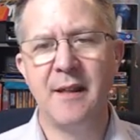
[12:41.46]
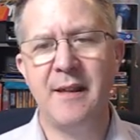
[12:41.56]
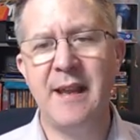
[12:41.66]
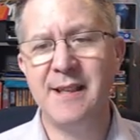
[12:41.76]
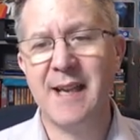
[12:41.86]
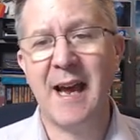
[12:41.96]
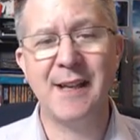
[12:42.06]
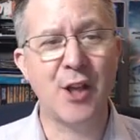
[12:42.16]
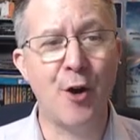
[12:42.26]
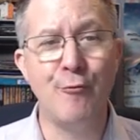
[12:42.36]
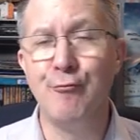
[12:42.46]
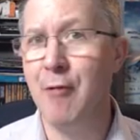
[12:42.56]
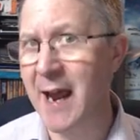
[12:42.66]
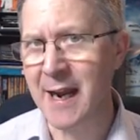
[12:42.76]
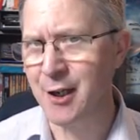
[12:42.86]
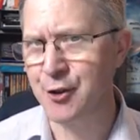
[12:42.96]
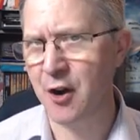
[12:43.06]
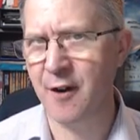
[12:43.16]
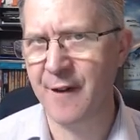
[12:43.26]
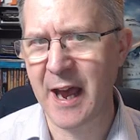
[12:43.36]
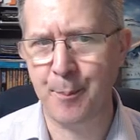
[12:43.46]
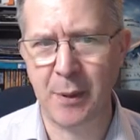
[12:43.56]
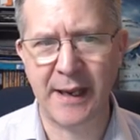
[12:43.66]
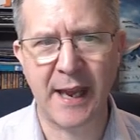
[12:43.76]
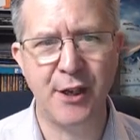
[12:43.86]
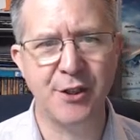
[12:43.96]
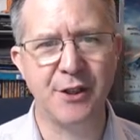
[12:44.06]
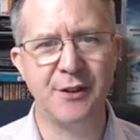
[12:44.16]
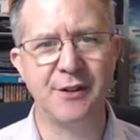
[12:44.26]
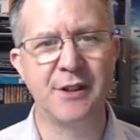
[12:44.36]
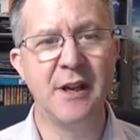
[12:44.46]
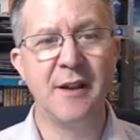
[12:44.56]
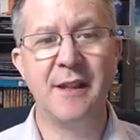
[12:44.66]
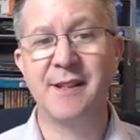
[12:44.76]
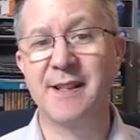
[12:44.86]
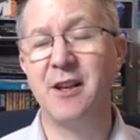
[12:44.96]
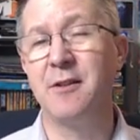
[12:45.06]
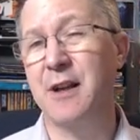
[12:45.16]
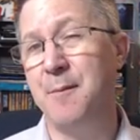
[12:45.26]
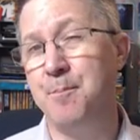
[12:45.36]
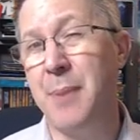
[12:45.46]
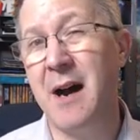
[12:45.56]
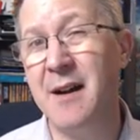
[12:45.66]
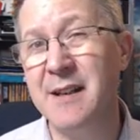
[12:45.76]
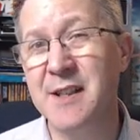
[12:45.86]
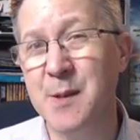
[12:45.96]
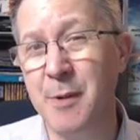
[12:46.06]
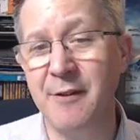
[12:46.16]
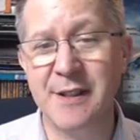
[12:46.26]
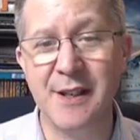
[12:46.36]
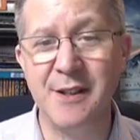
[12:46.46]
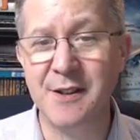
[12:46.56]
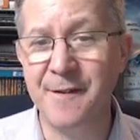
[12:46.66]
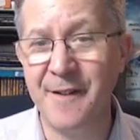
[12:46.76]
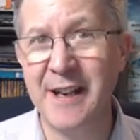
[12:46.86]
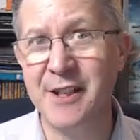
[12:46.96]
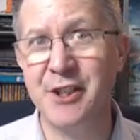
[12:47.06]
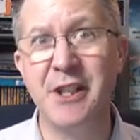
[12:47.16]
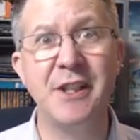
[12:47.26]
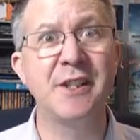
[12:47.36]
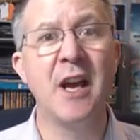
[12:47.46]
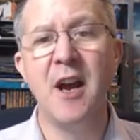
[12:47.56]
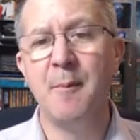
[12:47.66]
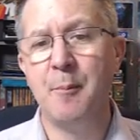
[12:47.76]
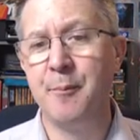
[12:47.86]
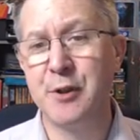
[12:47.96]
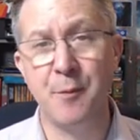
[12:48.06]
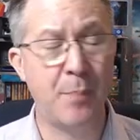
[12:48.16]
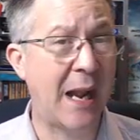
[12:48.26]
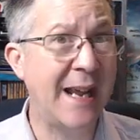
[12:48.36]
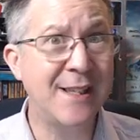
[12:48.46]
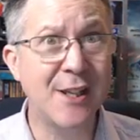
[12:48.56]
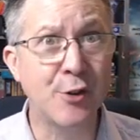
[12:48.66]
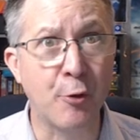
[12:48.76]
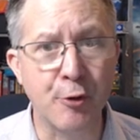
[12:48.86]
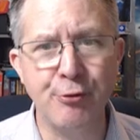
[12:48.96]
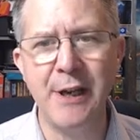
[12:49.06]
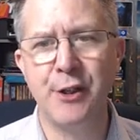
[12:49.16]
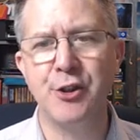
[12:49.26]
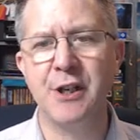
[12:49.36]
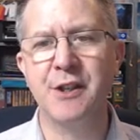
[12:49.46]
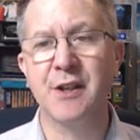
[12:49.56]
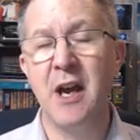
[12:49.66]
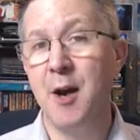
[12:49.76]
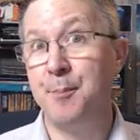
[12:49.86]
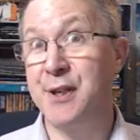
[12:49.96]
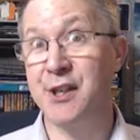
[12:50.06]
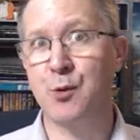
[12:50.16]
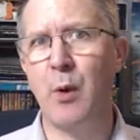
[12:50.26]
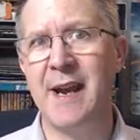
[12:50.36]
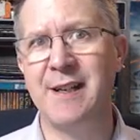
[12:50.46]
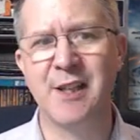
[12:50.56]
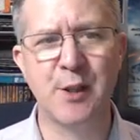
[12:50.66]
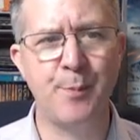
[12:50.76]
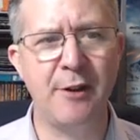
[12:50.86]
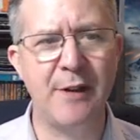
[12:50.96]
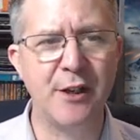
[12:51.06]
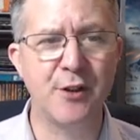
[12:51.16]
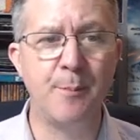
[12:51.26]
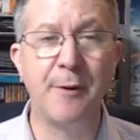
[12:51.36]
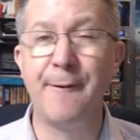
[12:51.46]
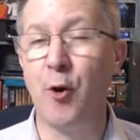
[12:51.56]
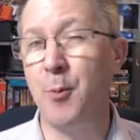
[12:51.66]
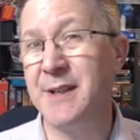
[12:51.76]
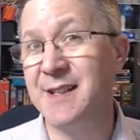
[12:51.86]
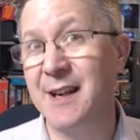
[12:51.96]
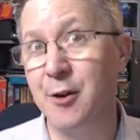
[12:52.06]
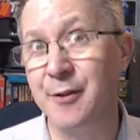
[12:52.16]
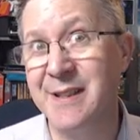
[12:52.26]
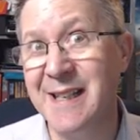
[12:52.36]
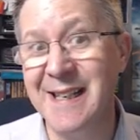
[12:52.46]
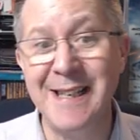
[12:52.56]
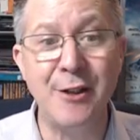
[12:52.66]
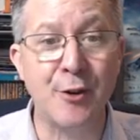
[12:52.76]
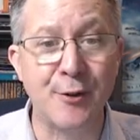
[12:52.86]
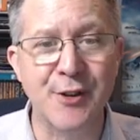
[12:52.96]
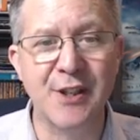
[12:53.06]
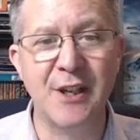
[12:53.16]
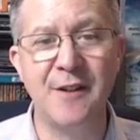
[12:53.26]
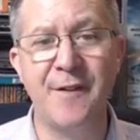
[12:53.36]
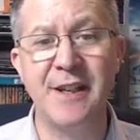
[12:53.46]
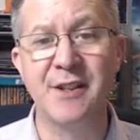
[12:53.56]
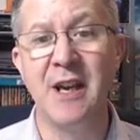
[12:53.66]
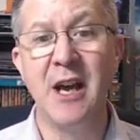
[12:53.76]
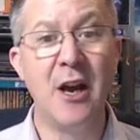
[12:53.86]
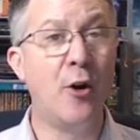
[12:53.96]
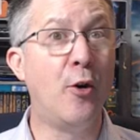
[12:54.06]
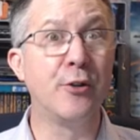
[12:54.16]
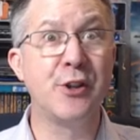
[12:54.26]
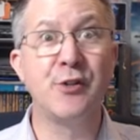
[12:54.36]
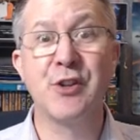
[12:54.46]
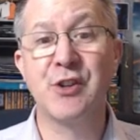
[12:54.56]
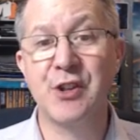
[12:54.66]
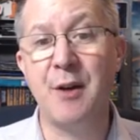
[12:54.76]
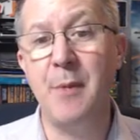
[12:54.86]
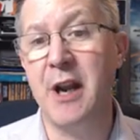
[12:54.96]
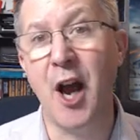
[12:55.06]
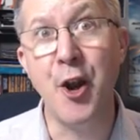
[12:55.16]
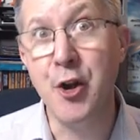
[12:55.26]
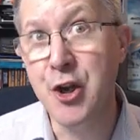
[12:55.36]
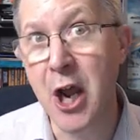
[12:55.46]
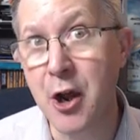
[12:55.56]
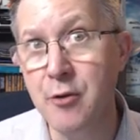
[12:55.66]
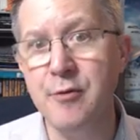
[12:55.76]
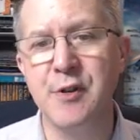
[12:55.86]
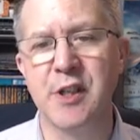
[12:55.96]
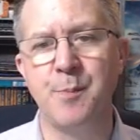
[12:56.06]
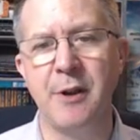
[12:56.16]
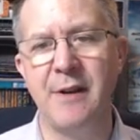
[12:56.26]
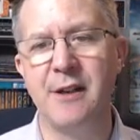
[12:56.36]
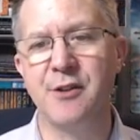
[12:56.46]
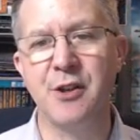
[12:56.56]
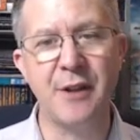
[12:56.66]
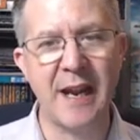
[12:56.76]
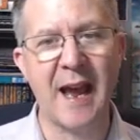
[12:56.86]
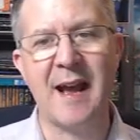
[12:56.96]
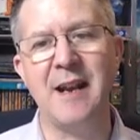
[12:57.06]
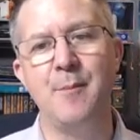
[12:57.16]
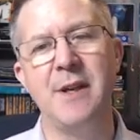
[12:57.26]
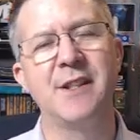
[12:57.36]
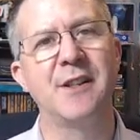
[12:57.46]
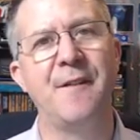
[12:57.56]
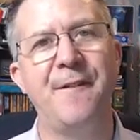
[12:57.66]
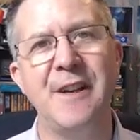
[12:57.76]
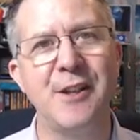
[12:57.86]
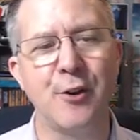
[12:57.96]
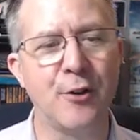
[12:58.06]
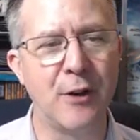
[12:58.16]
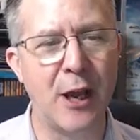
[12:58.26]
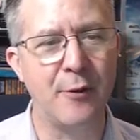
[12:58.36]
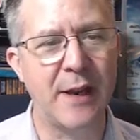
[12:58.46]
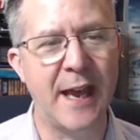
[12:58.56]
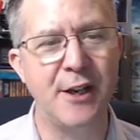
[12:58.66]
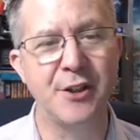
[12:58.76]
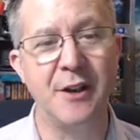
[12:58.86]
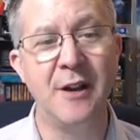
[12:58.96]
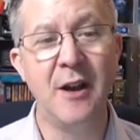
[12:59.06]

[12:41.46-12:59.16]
This has a range of applications. The skill can bind spirits into fetishes, to places or creatures, persuade a spirit to perform a single deed or service, or to summon a known spirit to the animist's physical location.